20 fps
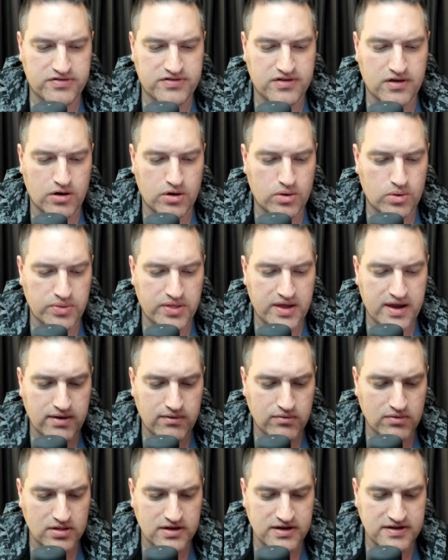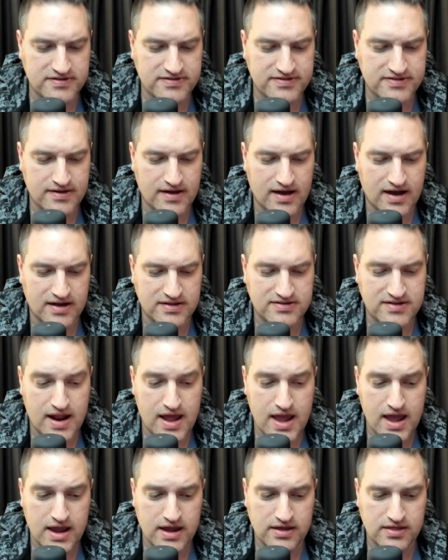So they released
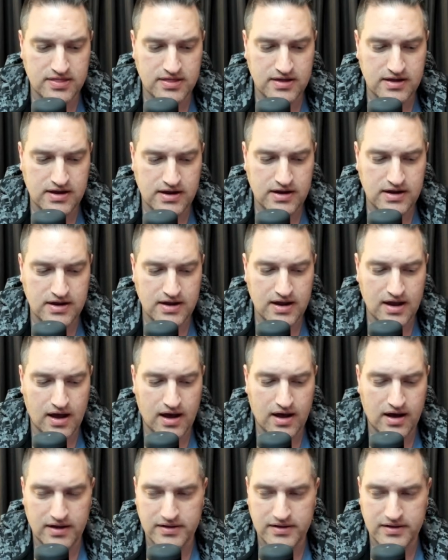today the